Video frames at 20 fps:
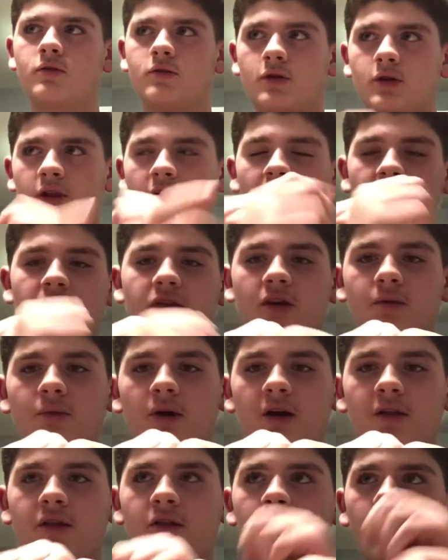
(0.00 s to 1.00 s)
Classic
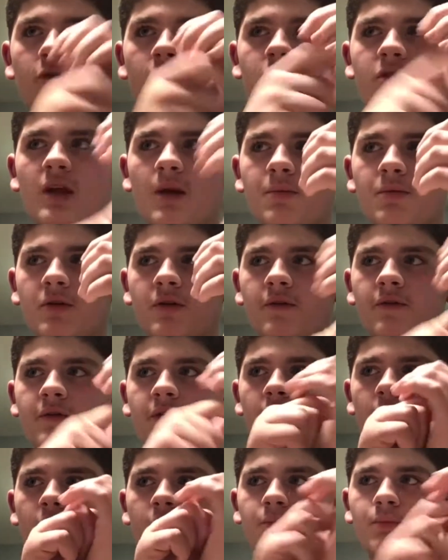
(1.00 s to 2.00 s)
Monsters, Depths of
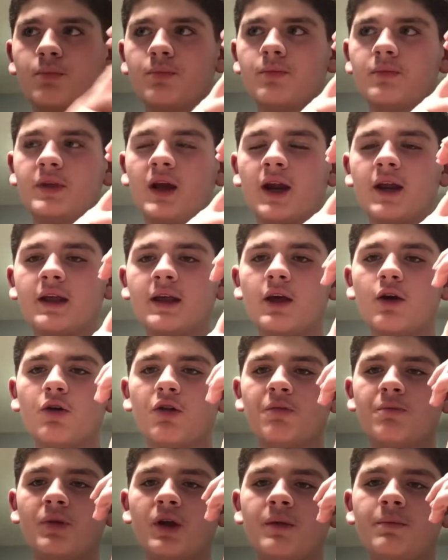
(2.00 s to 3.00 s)
Fear, Nightingale's
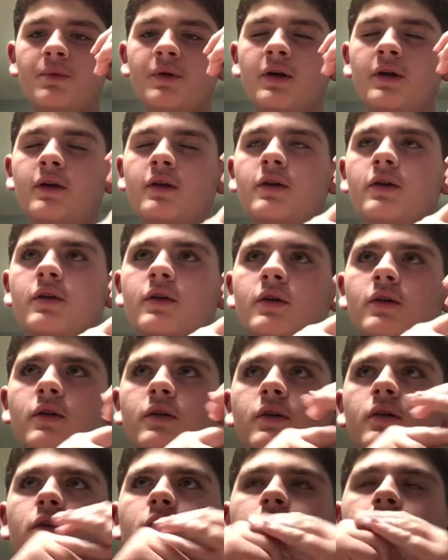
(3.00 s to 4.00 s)
Blood Pit.
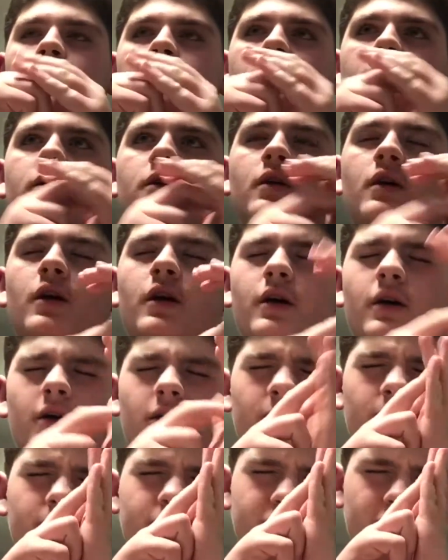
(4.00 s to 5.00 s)

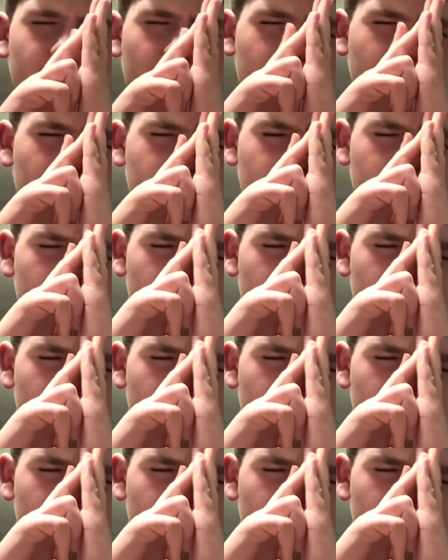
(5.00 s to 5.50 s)
I'm trying to think of